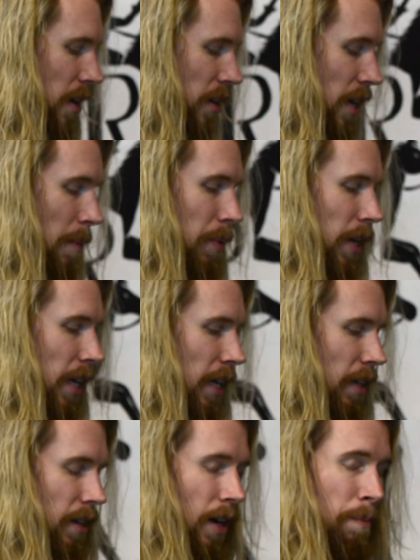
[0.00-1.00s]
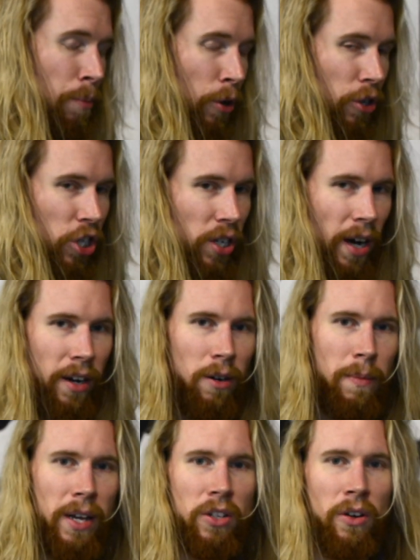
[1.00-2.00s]
The company
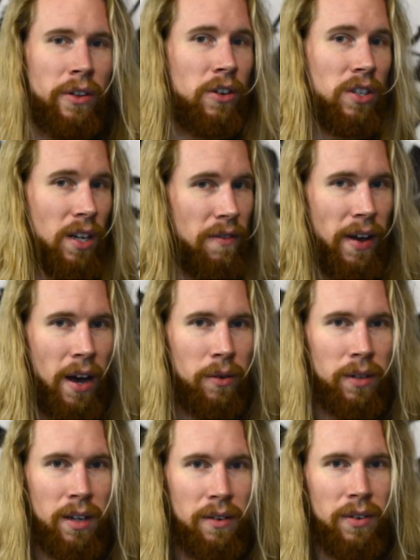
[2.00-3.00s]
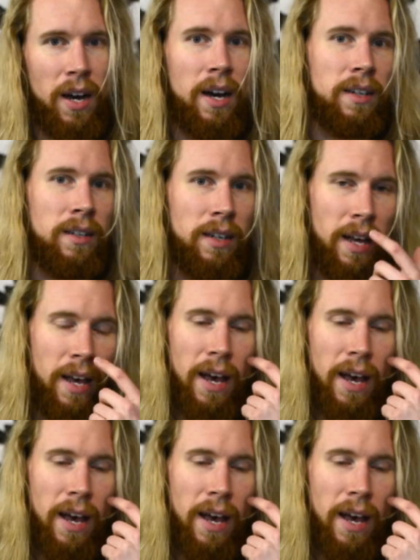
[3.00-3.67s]
Bergschneider makes all their stuff out of cotton,